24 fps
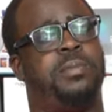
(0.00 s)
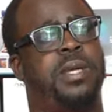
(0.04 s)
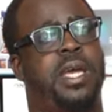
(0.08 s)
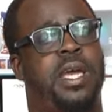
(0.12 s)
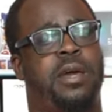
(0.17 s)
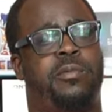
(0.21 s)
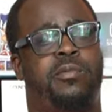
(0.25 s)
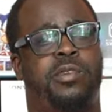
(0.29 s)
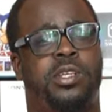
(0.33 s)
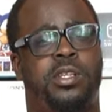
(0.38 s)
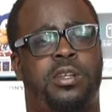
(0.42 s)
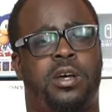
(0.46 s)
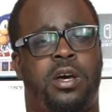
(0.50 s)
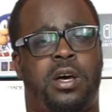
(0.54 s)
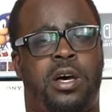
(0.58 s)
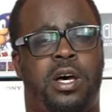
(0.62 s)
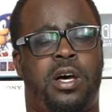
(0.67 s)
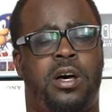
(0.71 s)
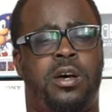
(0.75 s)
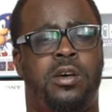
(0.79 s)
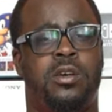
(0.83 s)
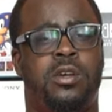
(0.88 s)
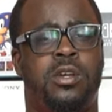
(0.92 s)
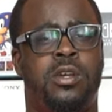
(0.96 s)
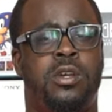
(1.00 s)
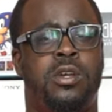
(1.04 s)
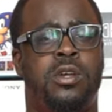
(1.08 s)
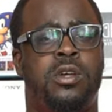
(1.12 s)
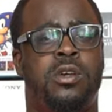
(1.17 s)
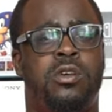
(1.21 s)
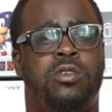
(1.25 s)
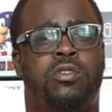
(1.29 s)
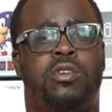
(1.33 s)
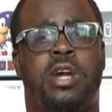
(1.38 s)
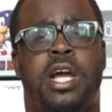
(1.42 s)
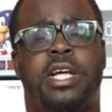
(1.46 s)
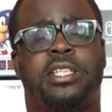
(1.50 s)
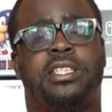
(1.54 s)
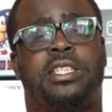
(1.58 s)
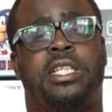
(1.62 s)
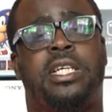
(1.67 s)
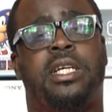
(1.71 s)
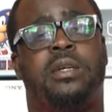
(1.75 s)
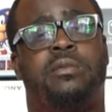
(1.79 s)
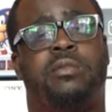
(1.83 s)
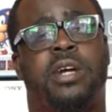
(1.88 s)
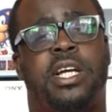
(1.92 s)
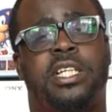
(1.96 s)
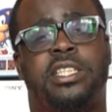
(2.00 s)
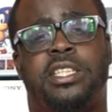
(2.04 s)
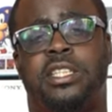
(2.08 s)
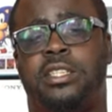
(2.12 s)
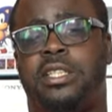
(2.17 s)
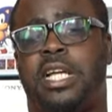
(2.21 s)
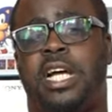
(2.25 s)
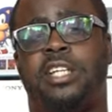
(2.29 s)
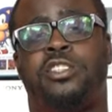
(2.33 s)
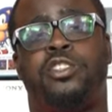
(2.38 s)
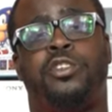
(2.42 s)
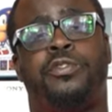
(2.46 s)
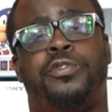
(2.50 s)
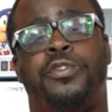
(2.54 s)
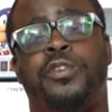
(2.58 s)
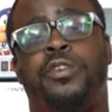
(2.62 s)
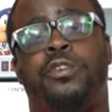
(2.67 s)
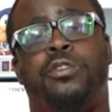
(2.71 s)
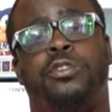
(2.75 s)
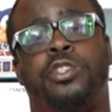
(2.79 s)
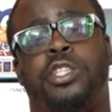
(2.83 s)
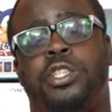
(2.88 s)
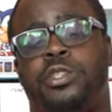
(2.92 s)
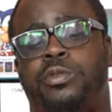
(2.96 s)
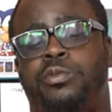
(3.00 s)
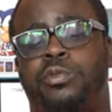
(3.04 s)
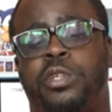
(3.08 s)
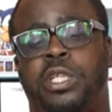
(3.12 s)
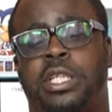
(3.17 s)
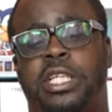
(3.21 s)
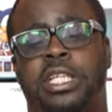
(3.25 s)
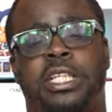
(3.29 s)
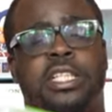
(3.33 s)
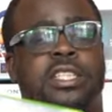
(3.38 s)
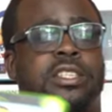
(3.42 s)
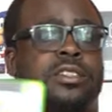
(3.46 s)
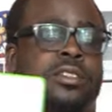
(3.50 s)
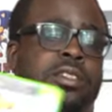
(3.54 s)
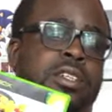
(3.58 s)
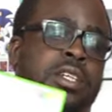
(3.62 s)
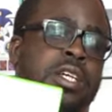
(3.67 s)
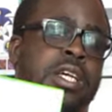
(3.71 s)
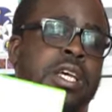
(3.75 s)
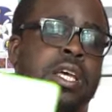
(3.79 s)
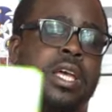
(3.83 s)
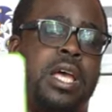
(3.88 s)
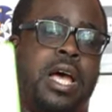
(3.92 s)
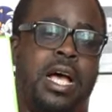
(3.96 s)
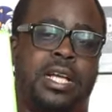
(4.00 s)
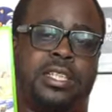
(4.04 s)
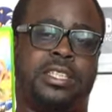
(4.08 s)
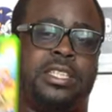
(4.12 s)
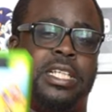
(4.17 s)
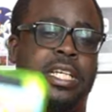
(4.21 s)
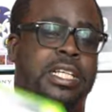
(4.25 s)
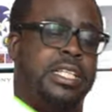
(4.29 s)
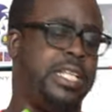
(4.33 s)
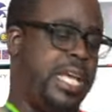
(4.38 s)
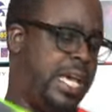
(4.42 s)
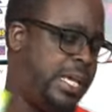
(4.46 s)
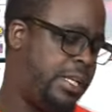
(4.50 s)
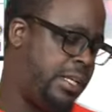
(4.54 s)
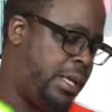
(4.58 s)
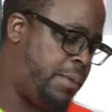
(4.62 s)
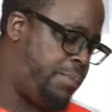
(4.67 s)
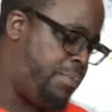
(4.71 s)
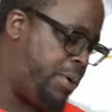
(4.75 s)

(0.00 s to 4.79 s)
being with uh, Crash Team Racing Nitro Fuel just released. I seen that and I